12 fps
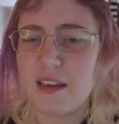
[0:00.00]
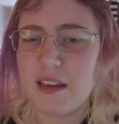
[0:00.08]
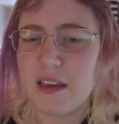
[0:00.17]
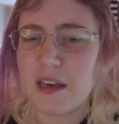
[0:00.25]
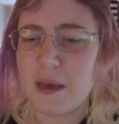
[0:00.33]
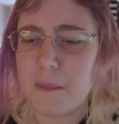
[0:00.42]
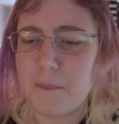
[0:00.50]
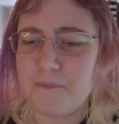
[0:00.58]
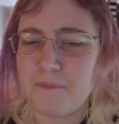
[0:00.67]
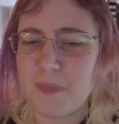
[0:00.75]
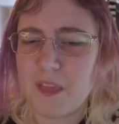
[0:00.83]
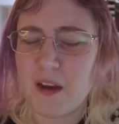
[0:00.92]
And
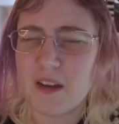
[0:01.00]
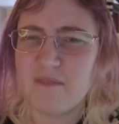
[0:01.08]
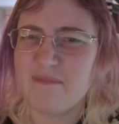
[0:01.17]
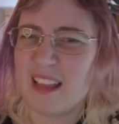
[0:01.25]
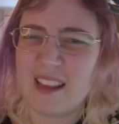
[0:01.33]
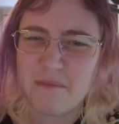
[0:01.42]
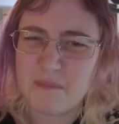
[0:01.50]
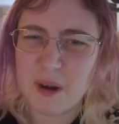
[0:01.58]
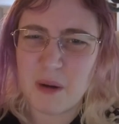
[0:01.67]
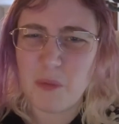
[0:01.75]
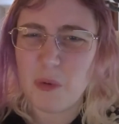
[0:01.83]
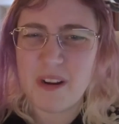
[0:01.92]
like, my
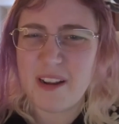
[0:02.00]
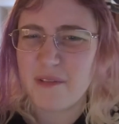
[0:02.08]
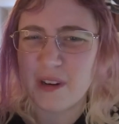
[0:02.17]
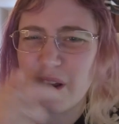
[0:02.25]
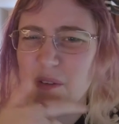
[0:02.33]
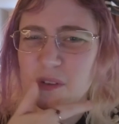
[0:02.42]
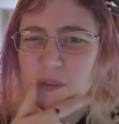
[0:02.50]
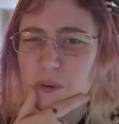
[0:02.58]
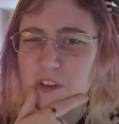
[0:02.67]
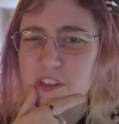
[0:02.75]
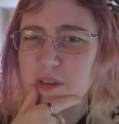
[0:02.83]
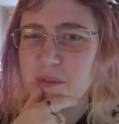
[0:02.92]
mum and everyone else who's
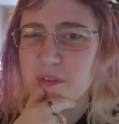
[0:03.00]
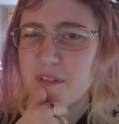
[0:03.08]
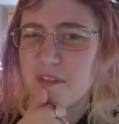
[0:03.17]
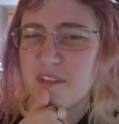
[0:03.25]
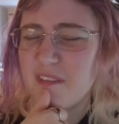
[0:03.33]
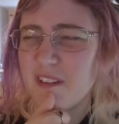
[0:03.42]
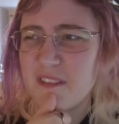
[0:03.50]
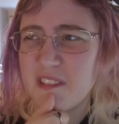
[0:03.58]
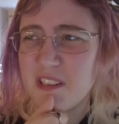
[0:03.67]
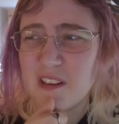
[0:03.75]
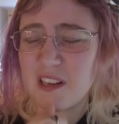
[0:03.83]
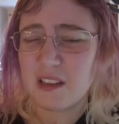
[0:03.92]
watched it was 50-50
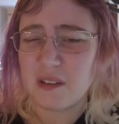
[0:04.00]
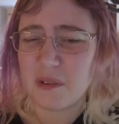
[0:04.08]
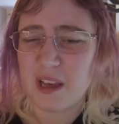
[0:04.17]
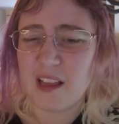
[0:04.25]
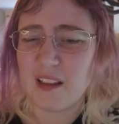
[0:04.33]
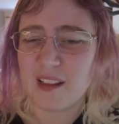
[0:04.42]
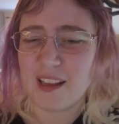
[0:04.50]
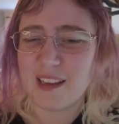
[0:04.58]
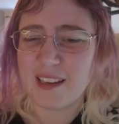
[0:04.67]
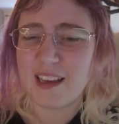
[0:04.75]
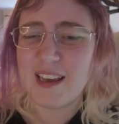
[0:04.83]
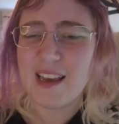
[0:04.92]
on it as well.
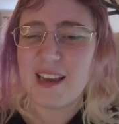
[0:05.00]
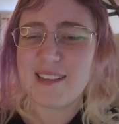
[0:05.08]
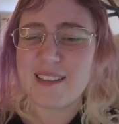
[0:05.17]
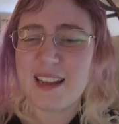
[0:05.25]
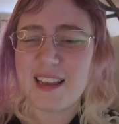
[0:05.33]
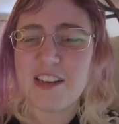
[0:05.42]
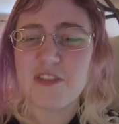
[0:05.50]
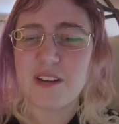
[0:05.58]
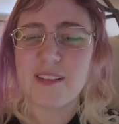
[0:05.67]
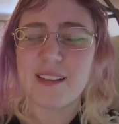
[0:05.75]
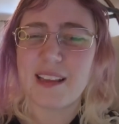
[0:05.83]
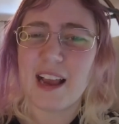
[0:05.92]
Like, it's an
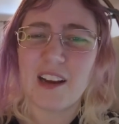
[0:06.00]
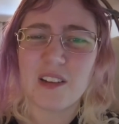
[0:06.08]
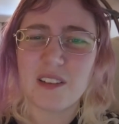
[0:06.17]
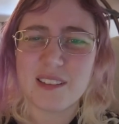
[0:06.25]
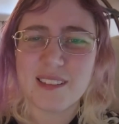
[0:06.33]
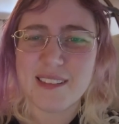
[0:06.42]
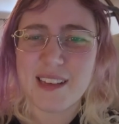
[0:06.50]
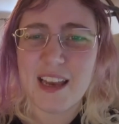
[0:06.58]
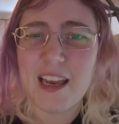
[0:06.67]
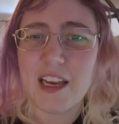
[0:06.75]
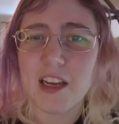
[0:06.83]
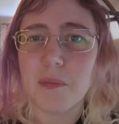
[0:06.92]
interesting angle to
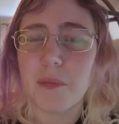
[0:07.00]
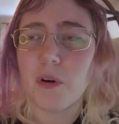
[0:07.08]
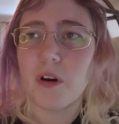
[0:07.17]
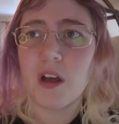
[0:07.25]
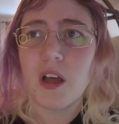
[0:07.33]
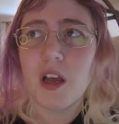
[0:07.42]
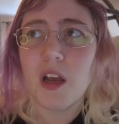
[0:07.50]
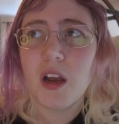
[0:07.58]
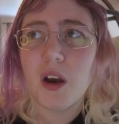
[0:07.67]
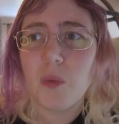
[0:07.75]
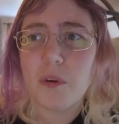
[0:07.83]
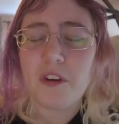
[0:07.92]
take, but
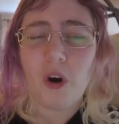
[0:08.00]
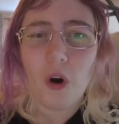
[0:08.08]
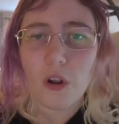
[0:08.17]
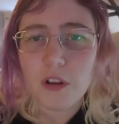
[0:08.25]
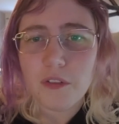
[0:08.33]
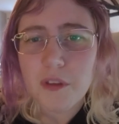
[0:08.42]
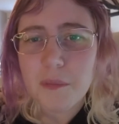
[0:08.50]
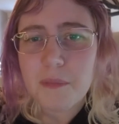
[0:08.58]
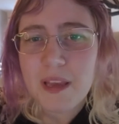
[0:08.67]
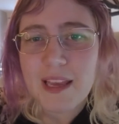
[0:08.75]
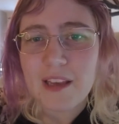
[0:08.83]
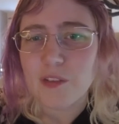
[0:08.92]
with all of them
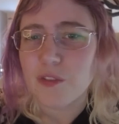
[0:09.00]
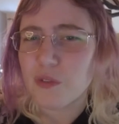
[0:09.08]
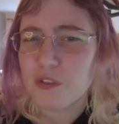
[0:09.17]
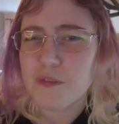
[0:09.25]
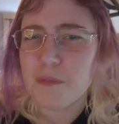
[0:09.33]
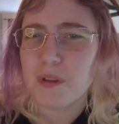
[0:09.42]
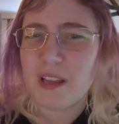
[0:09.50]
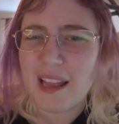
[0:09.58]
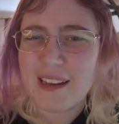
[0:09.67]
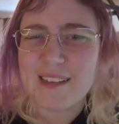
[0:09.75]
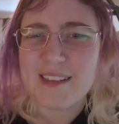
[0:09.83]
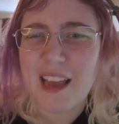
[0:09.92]
being such
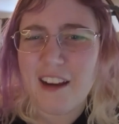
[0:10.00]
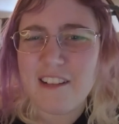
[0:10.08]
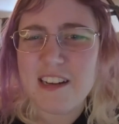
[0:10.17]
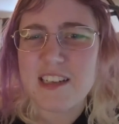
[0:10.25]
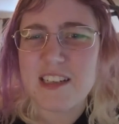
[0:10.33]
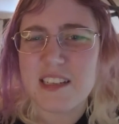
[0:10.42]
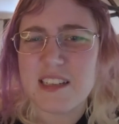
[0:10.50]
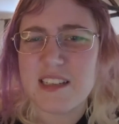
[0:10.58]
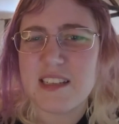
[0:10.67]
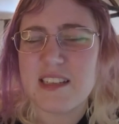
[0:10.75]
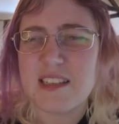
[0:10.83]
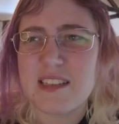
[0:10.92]
bland
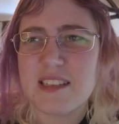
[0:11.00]
characters,